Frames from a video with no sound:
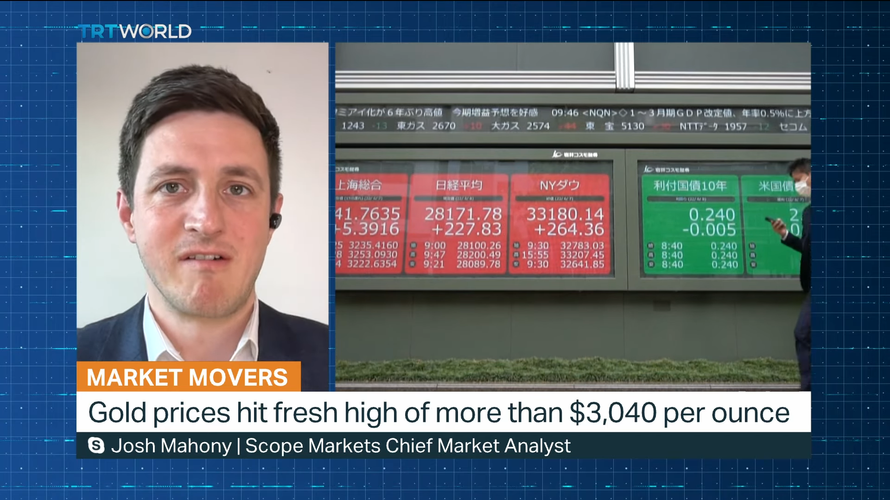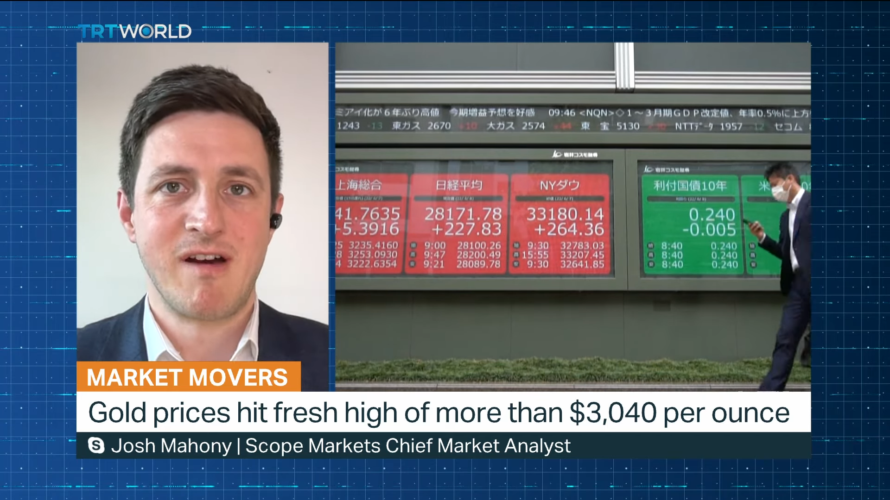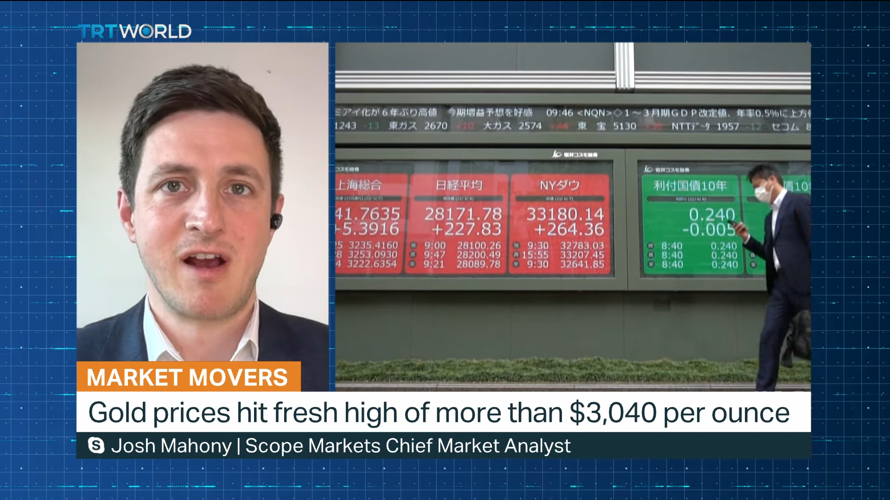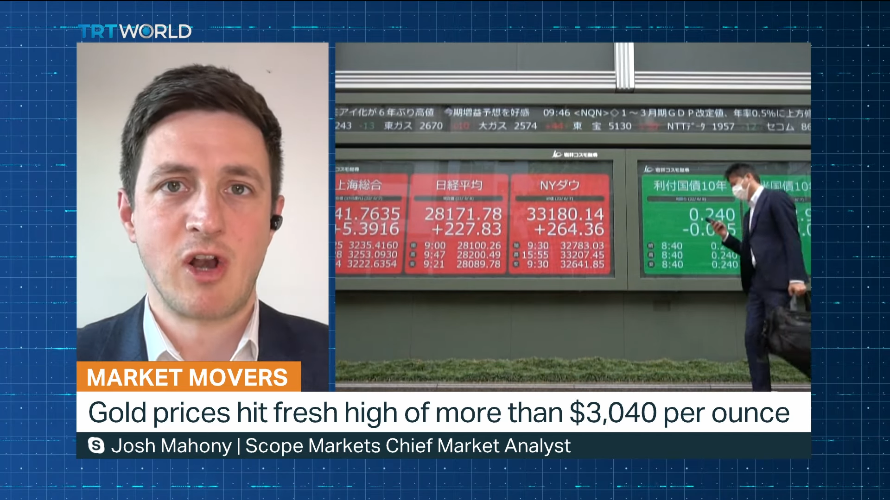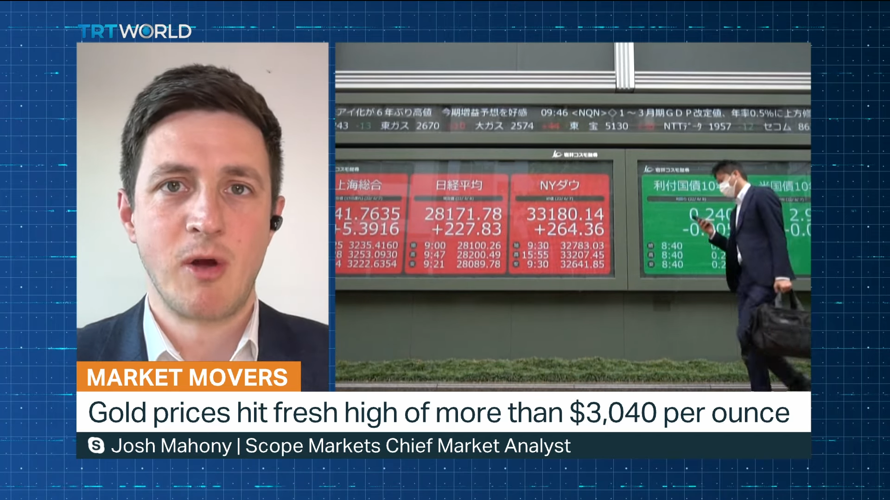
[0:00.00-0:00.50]

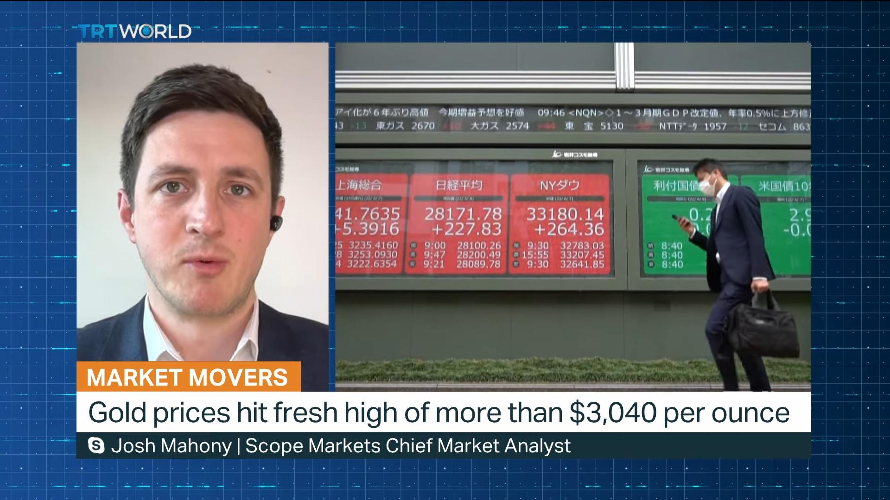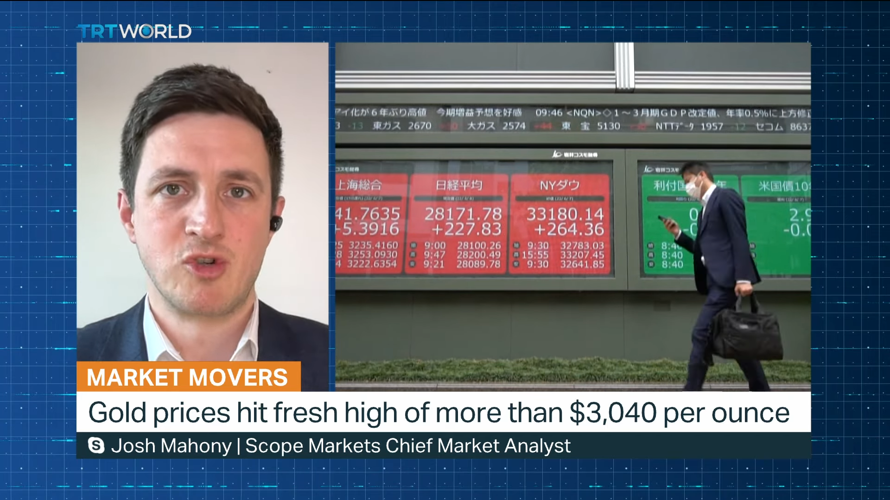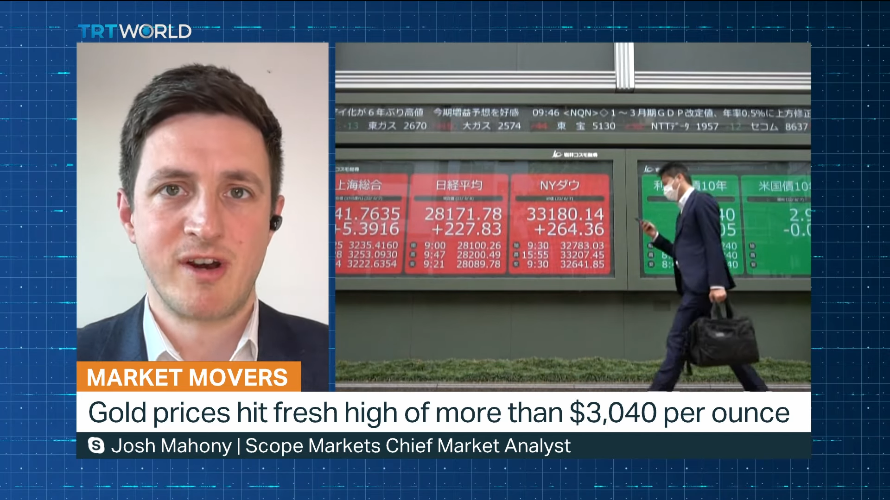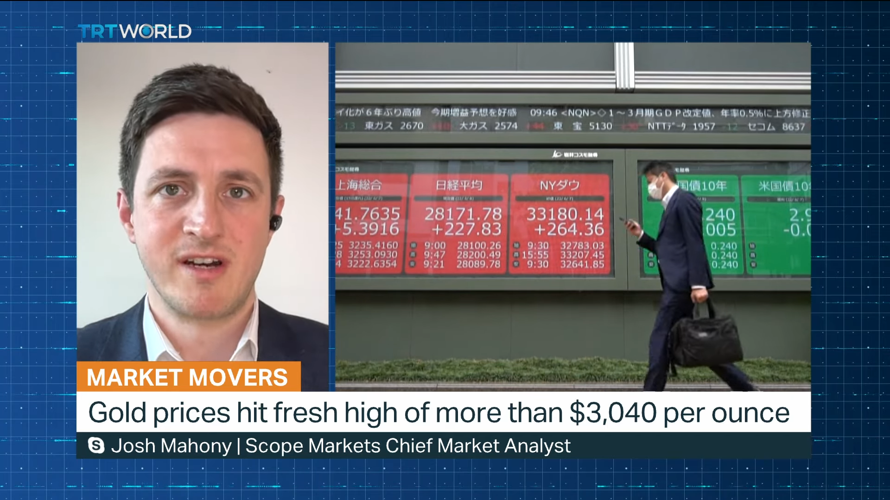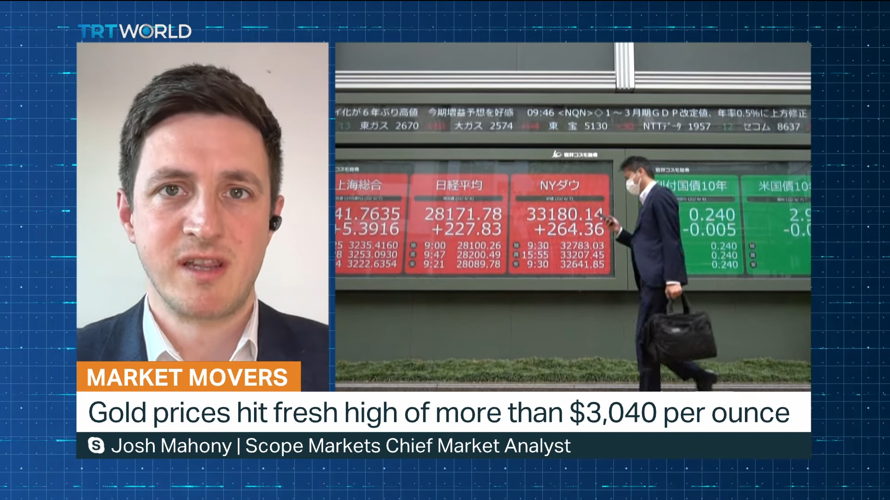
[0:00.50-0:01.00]
around global
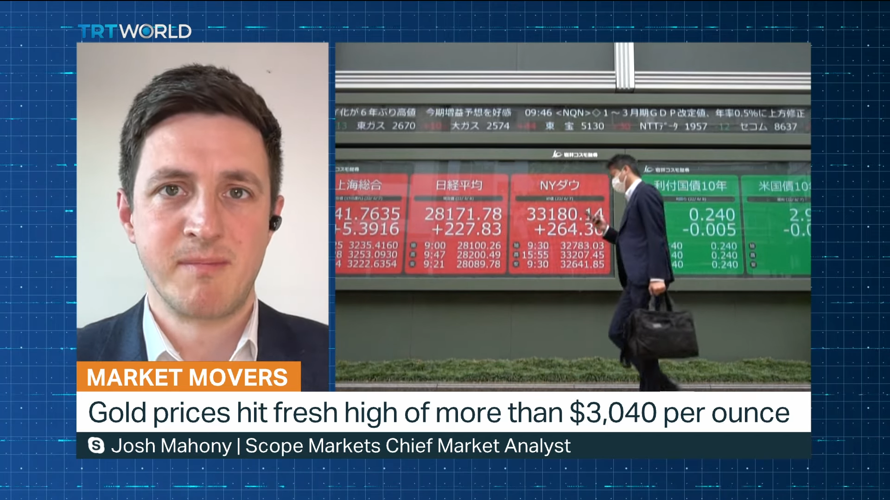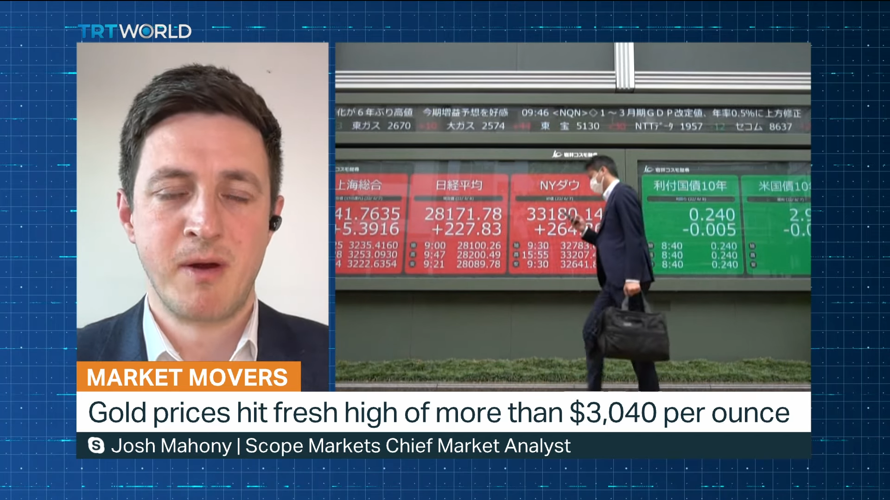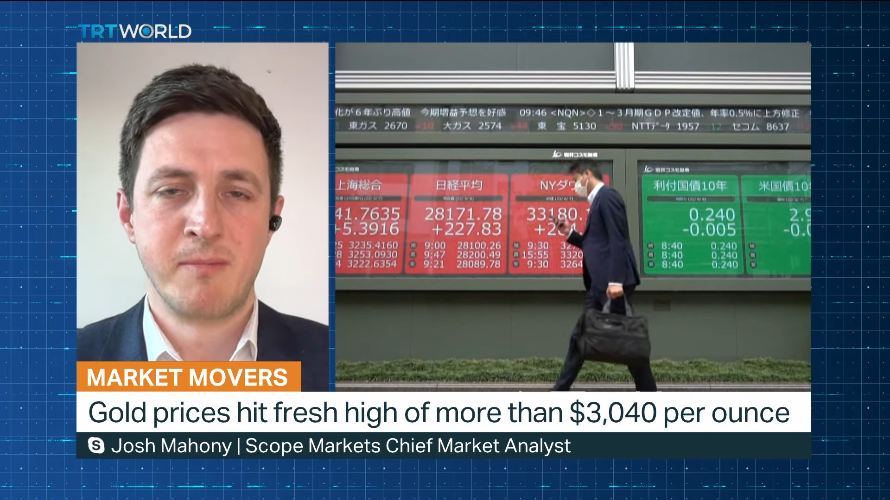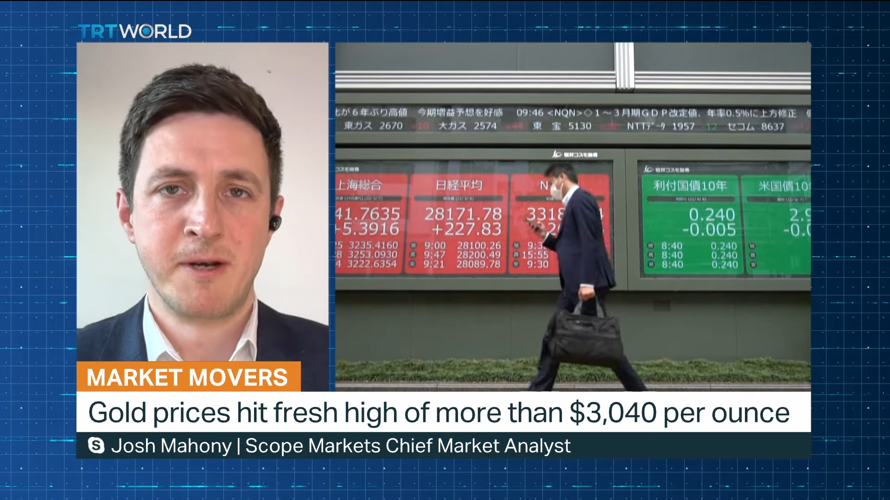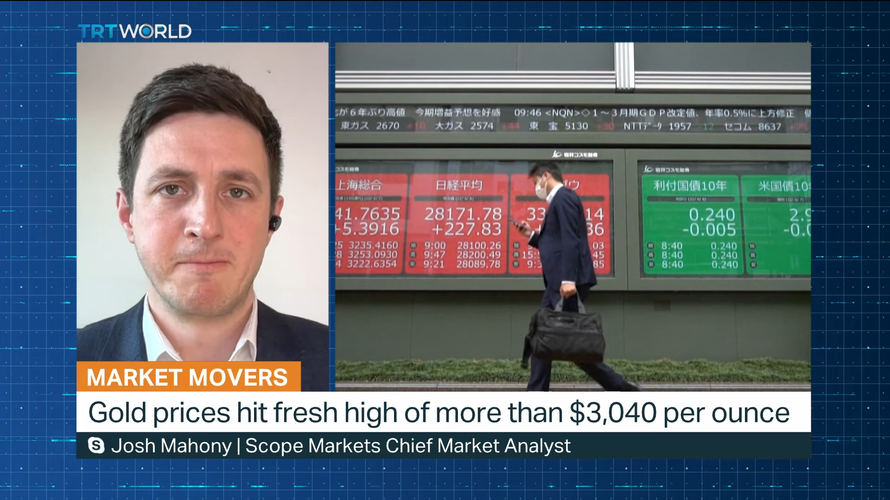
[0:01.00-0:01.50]
trade at the
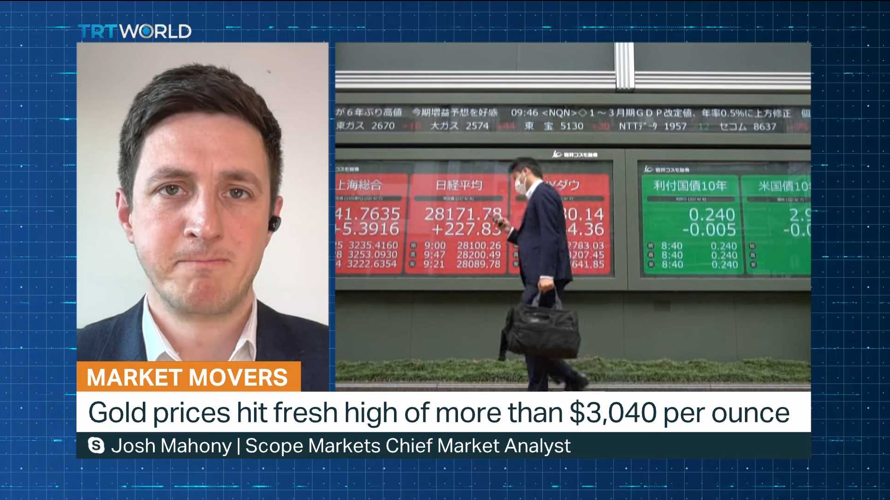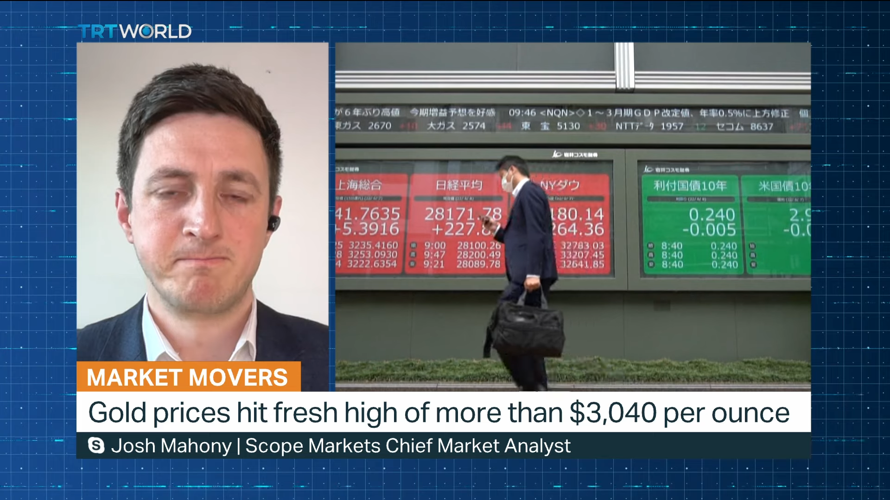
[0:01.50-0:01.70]
moment.